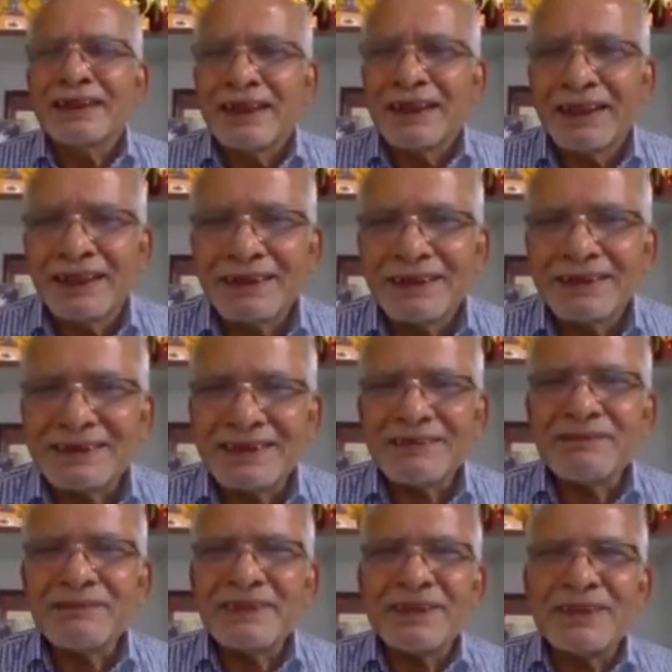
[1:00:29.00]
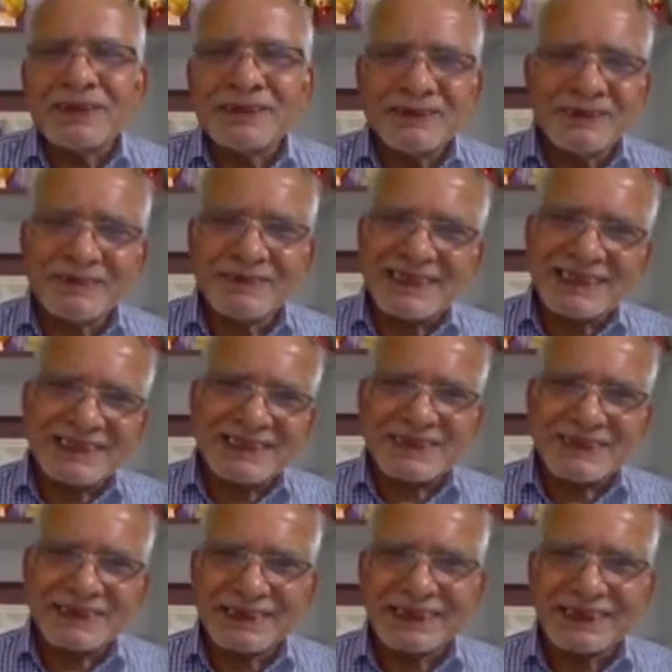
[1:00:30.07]
Uh, see, we all, always
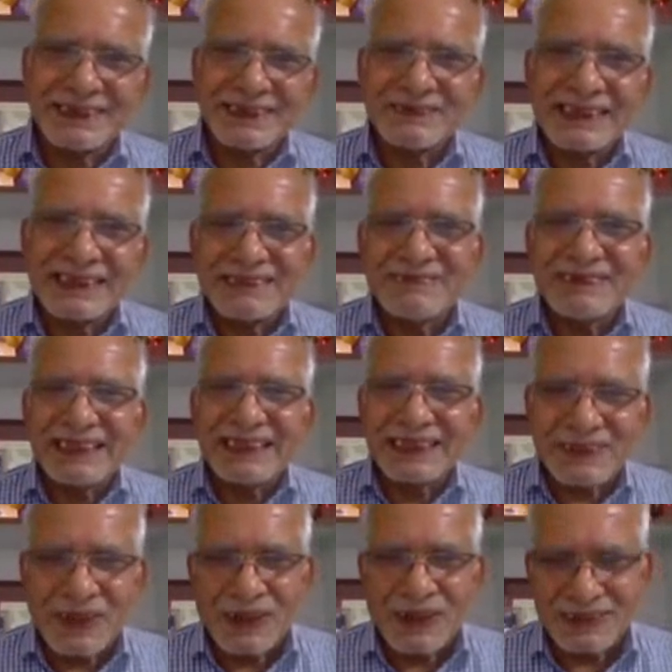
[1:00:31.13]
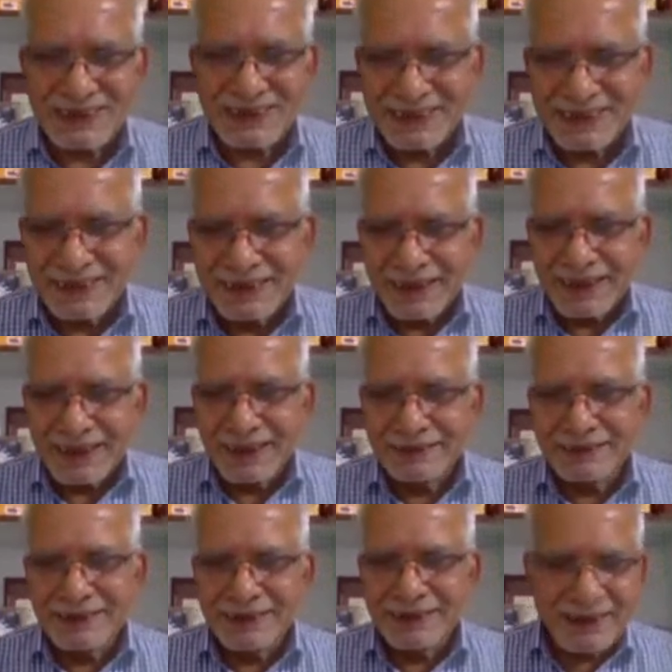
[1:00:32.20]
give the evening talks.
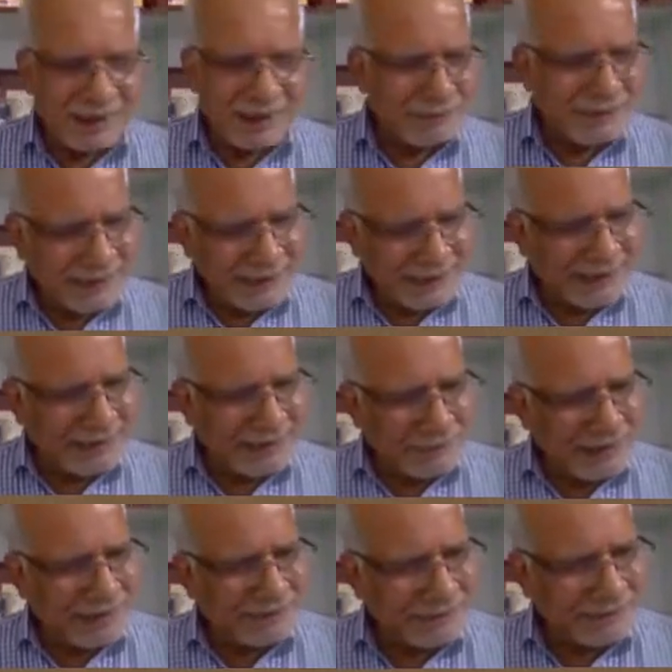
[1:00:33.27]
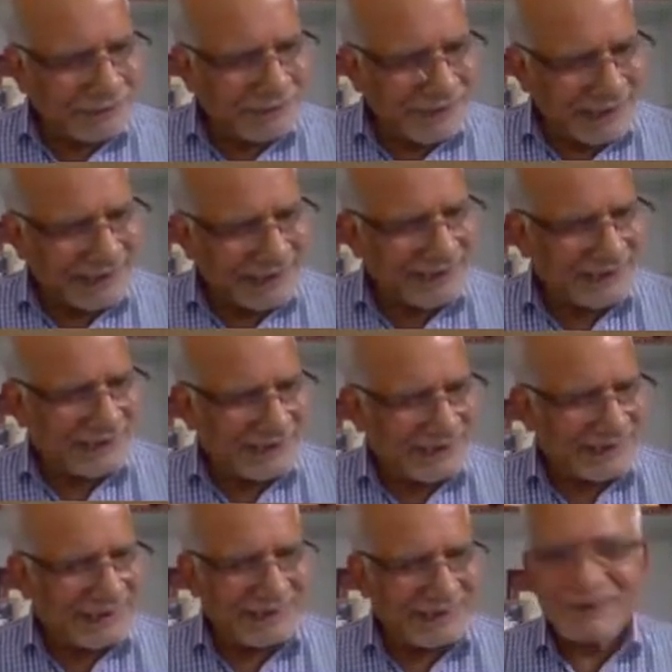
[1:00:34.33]
And then I've been telling my friends,
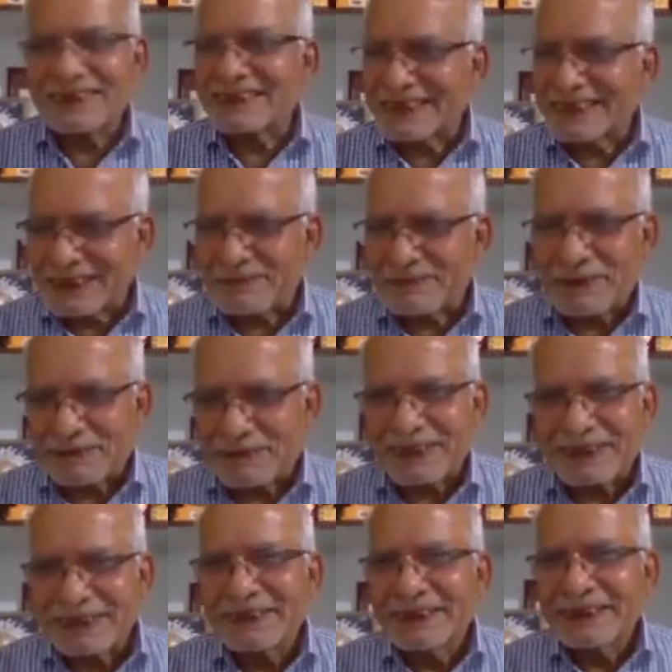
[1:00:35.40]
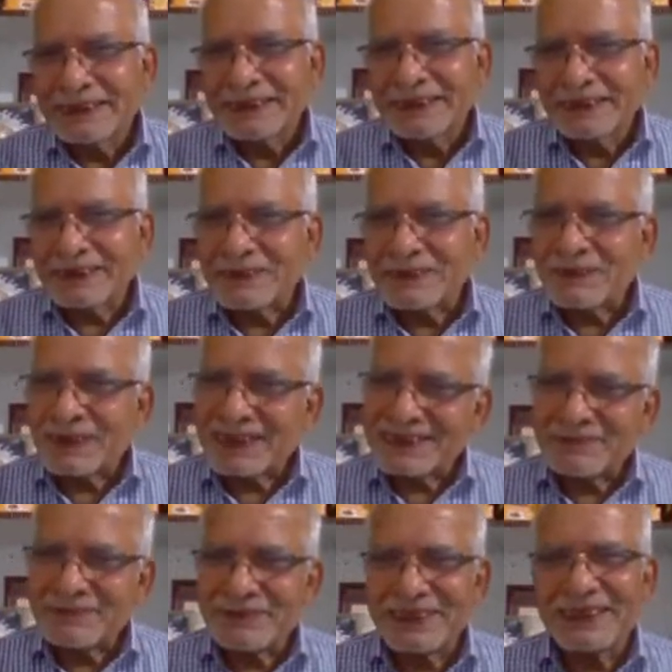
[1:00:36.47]
the senior people, look, what is
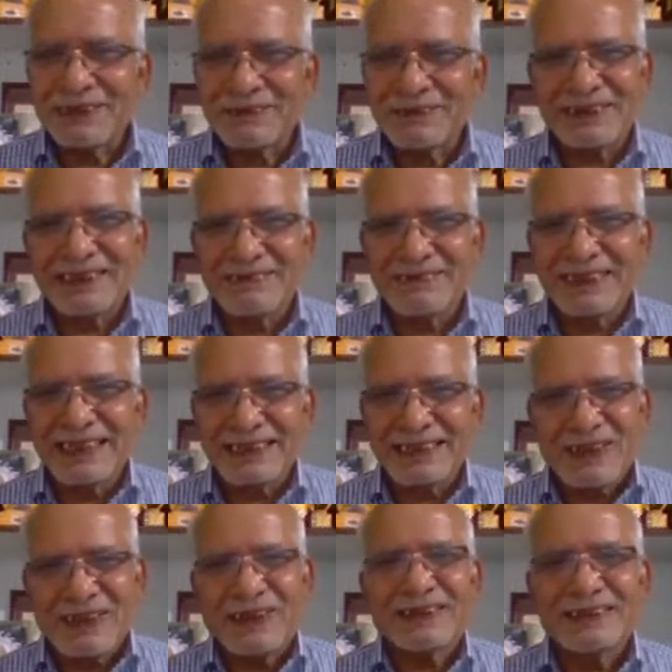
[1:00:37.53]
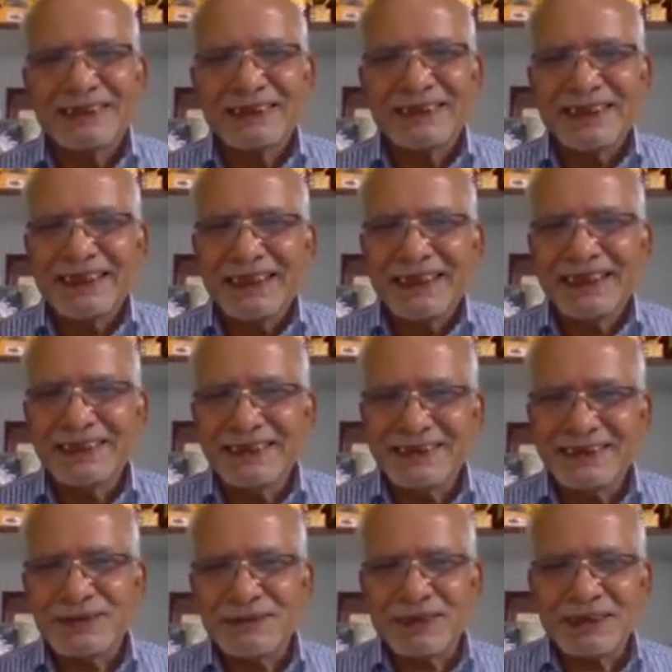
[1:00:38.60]
the meaning of an evening talk? And
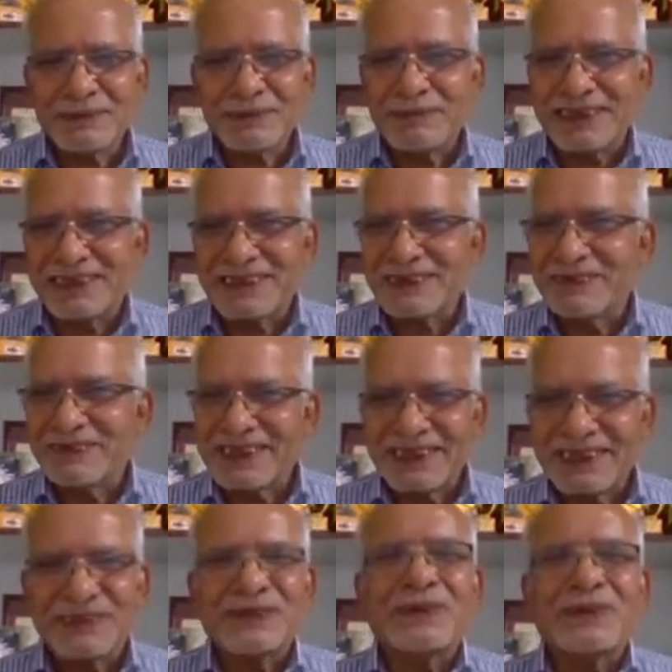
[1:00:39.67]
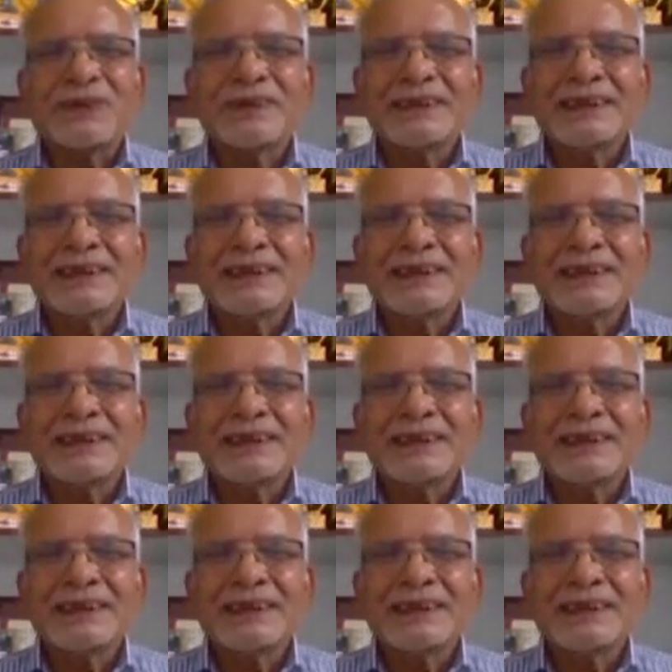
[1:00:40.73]
this is what the picture which I show.